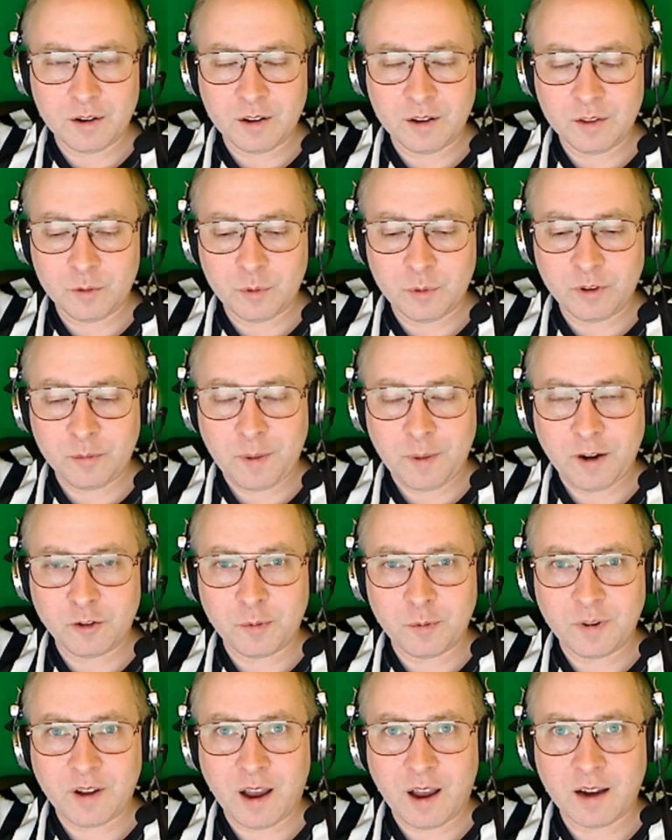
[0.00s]
in the risk
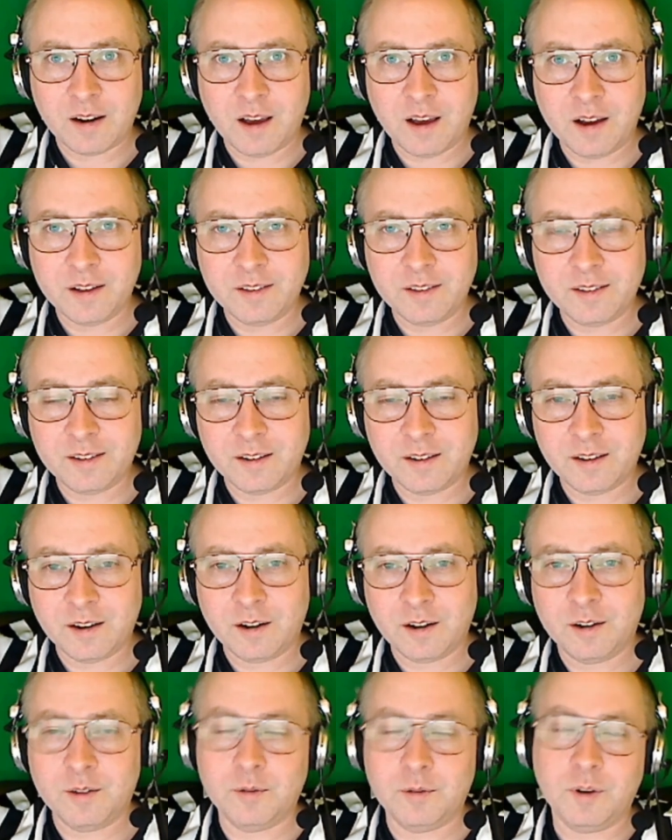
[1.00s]
management guidelines,
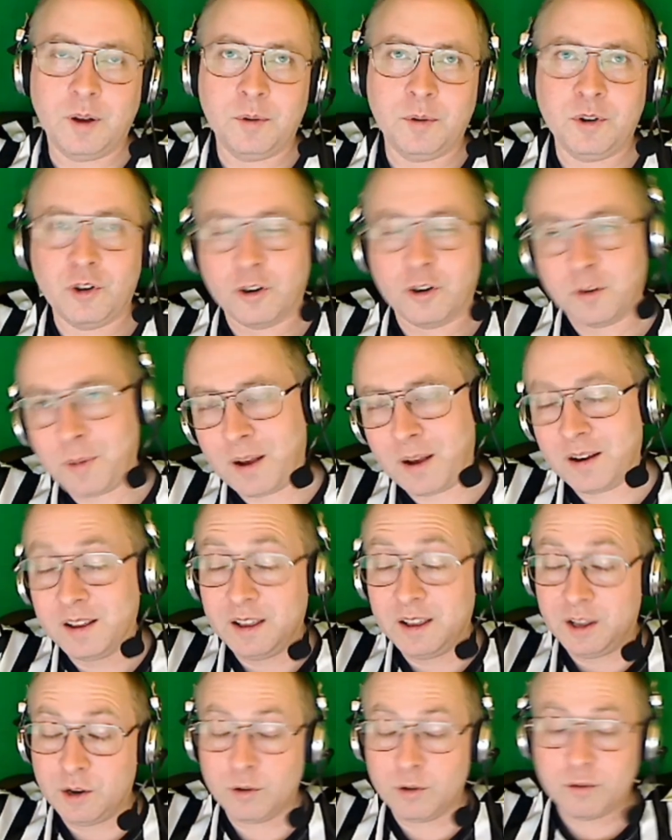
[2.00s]
we talked about
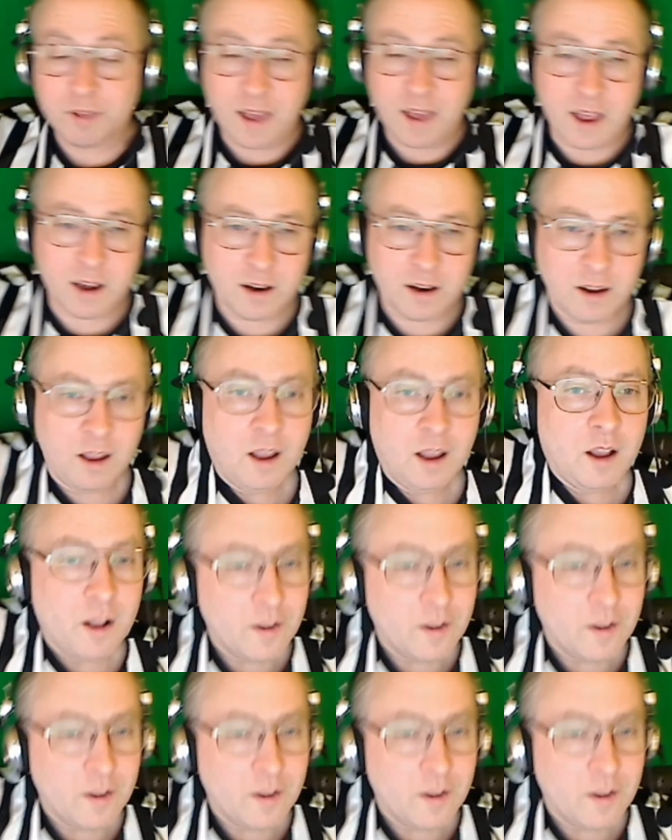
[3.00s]
like gear then.